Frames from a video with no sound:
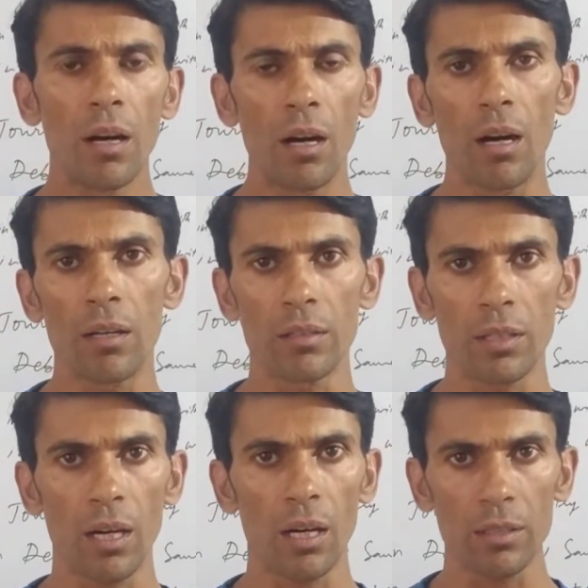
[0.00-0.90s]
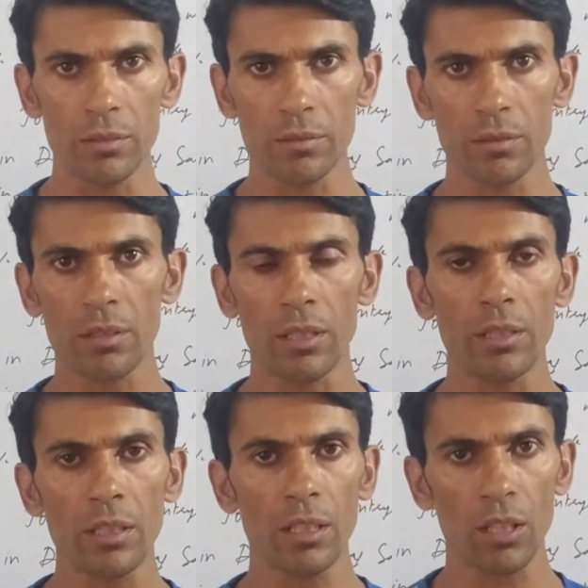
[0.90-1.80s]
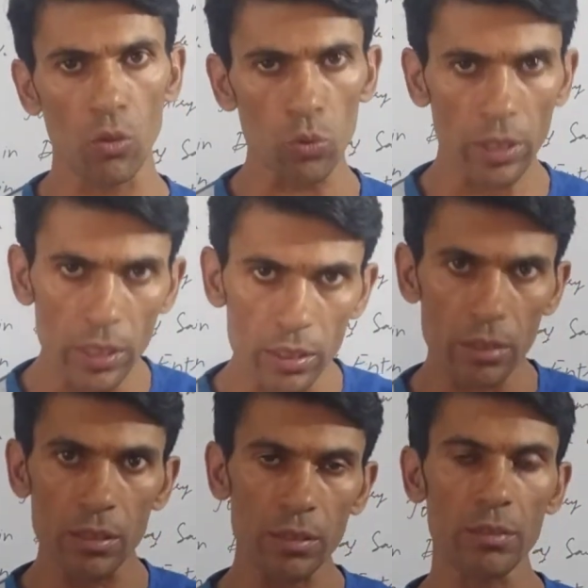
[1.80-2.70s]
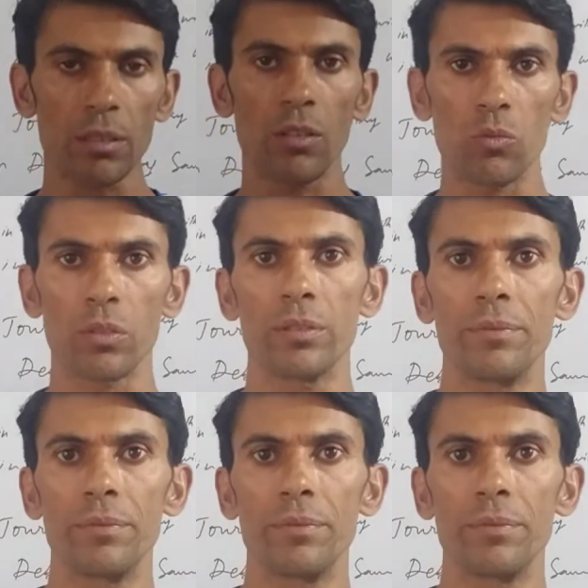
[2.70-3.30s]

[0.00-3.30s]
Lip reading: the credited account in this account.